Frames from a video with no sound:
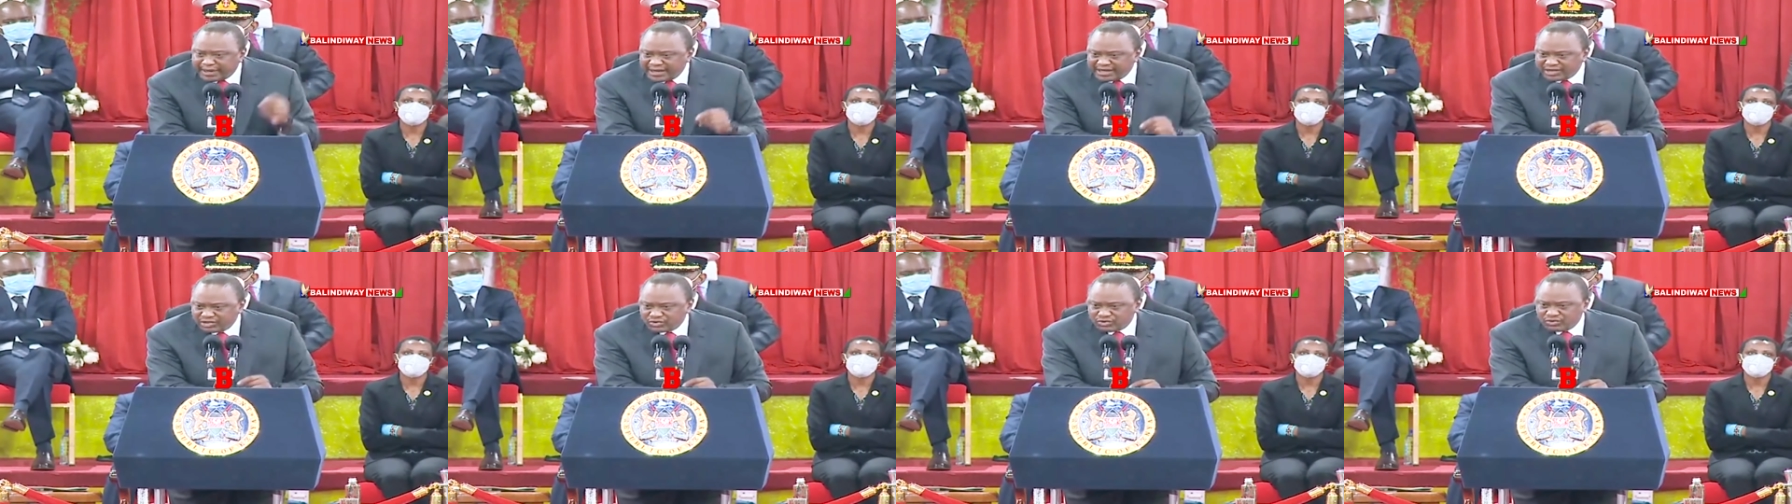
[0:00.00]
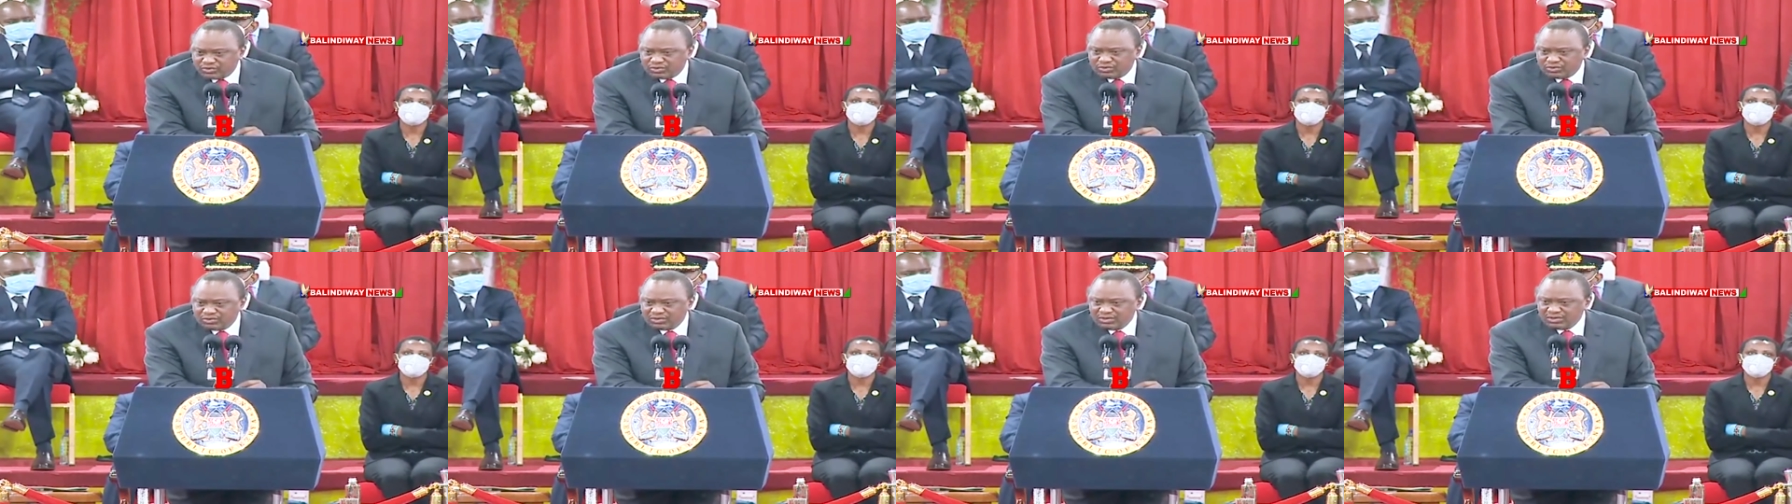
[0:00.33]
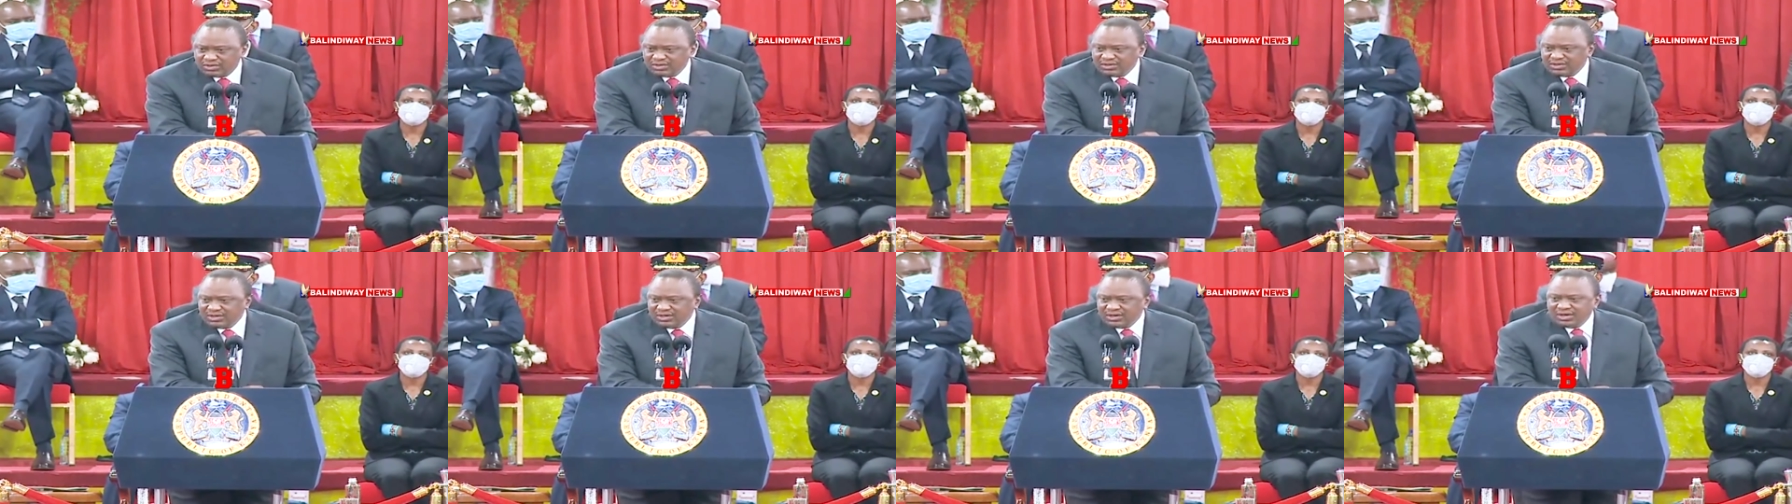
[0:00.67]
parcel
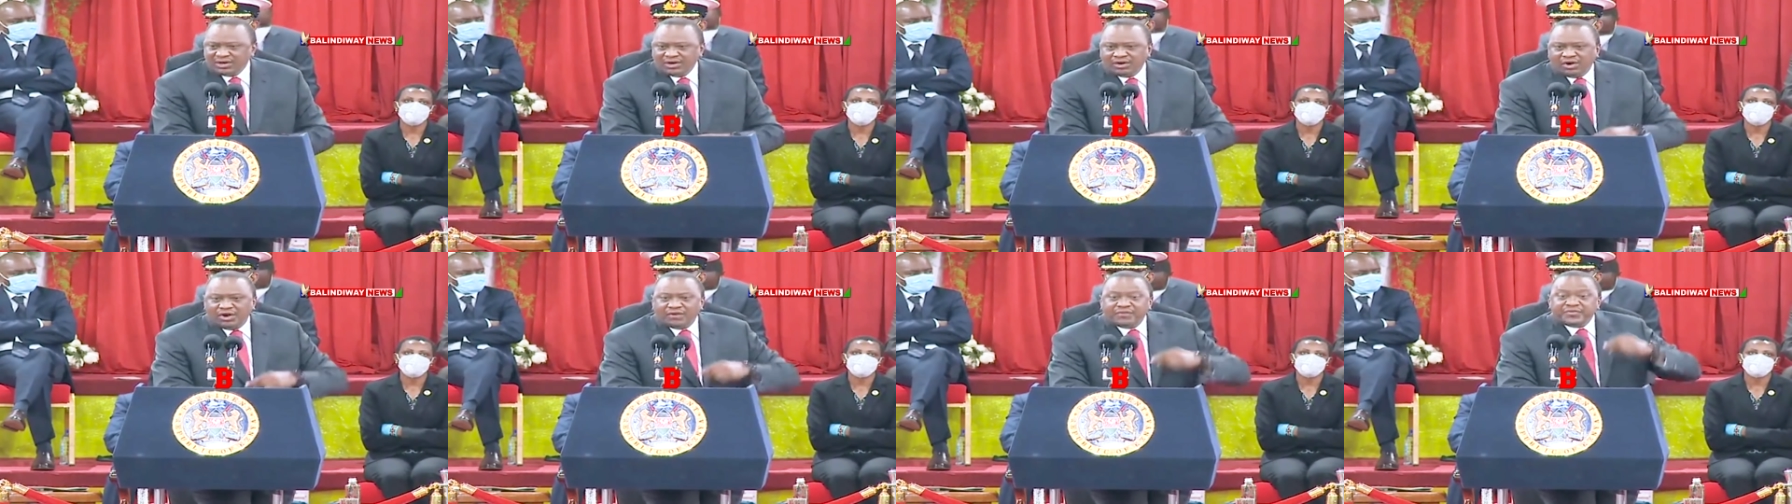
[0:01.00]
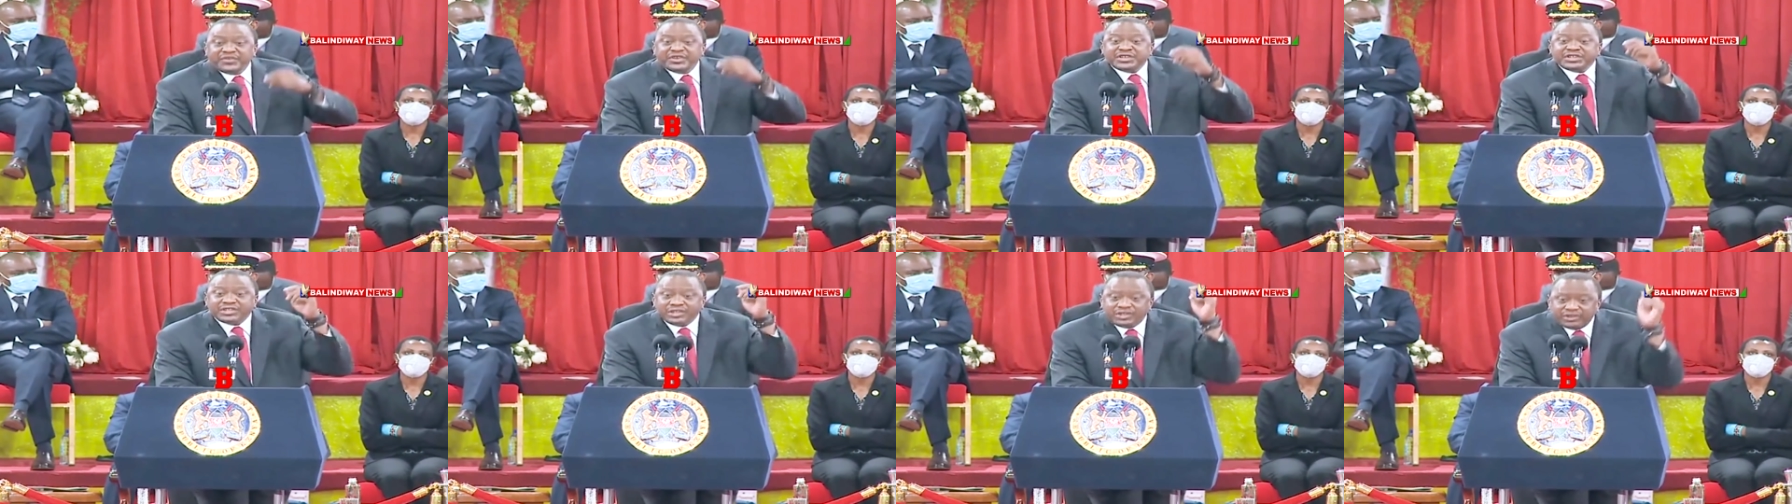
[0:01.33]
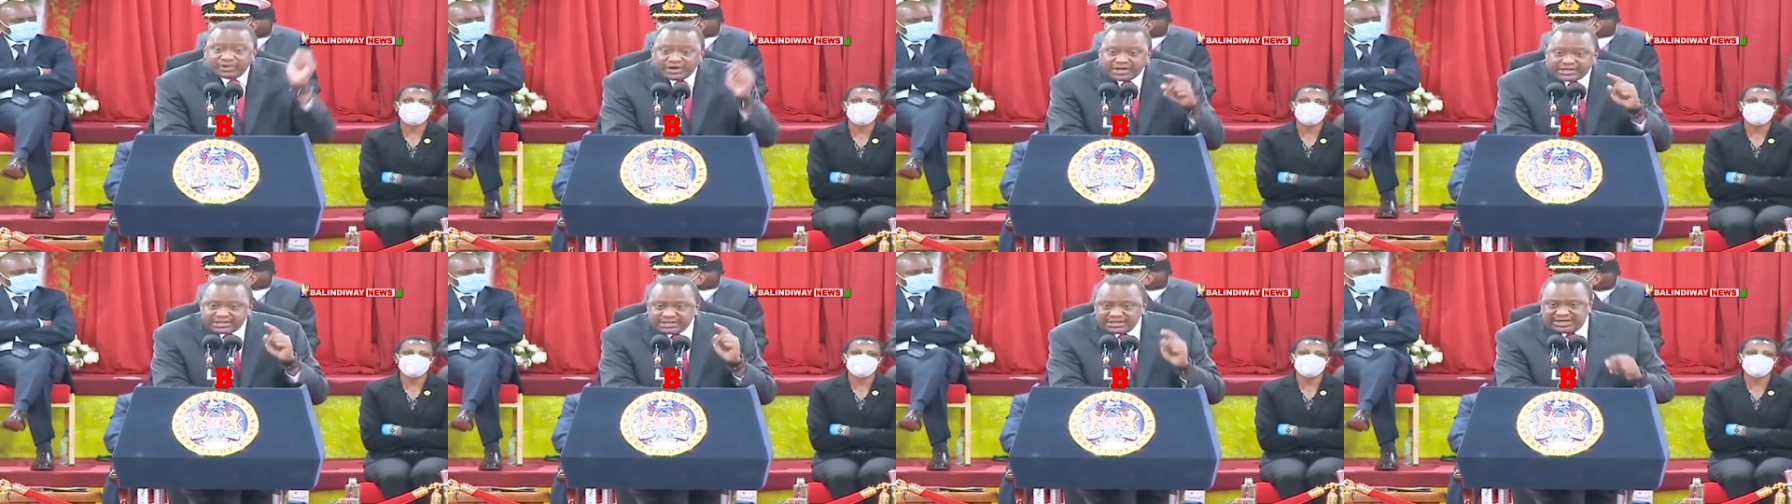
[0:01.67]
of this
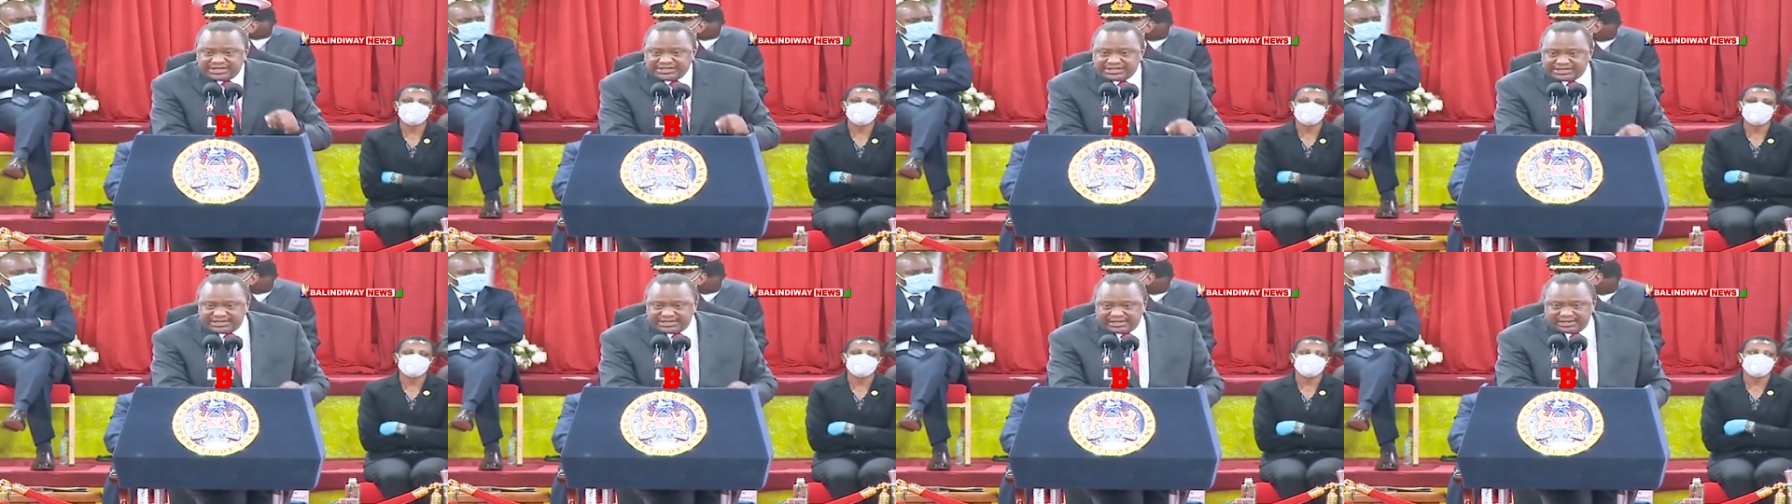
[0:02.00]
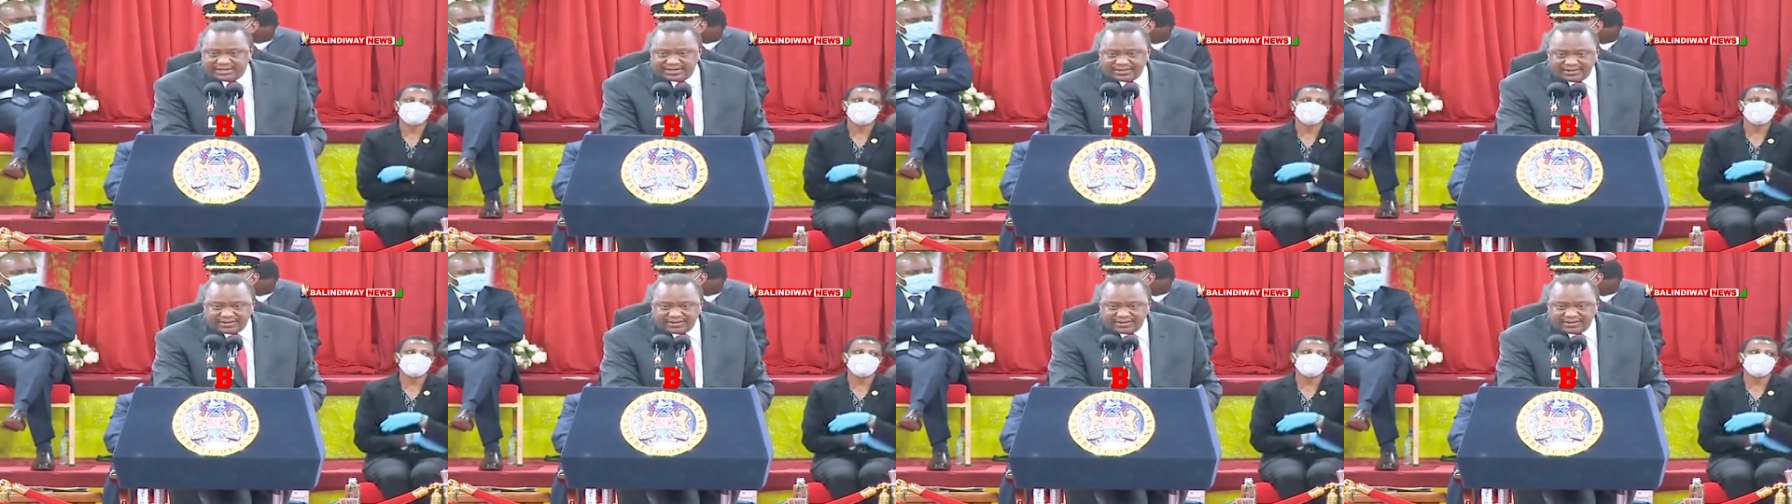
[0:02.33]
great nation.